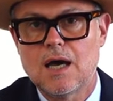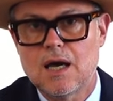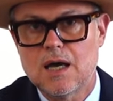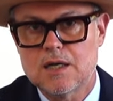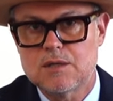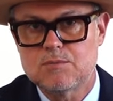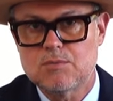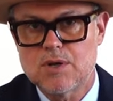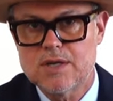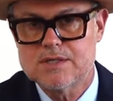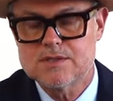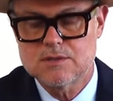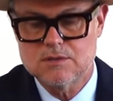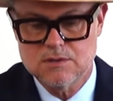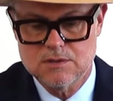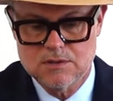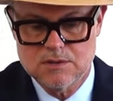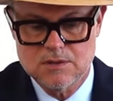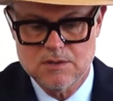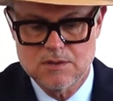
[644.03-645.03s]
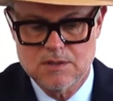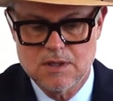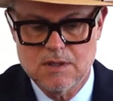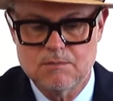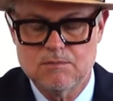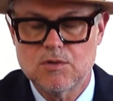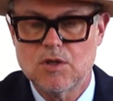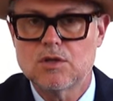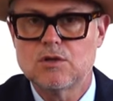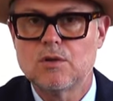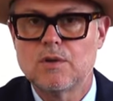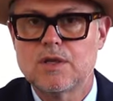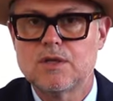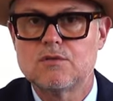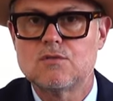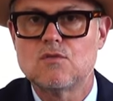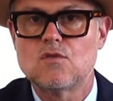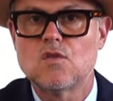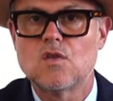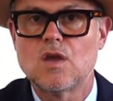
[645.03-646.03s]
at present, I'm not going
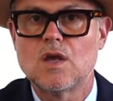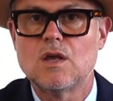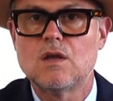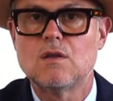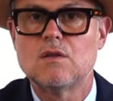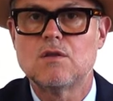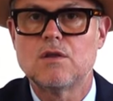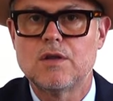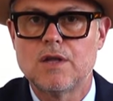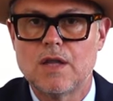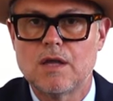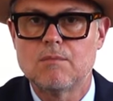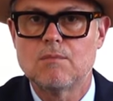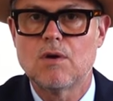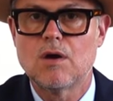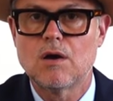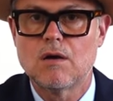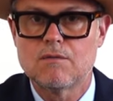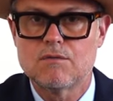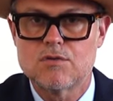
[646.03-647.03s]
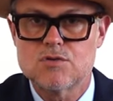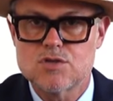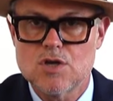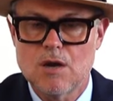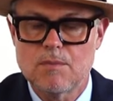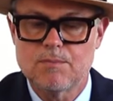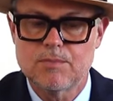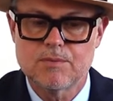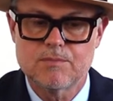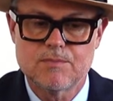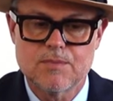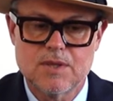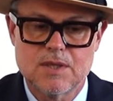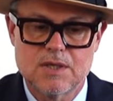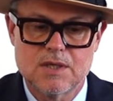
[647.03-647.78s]
to say the name of the shop.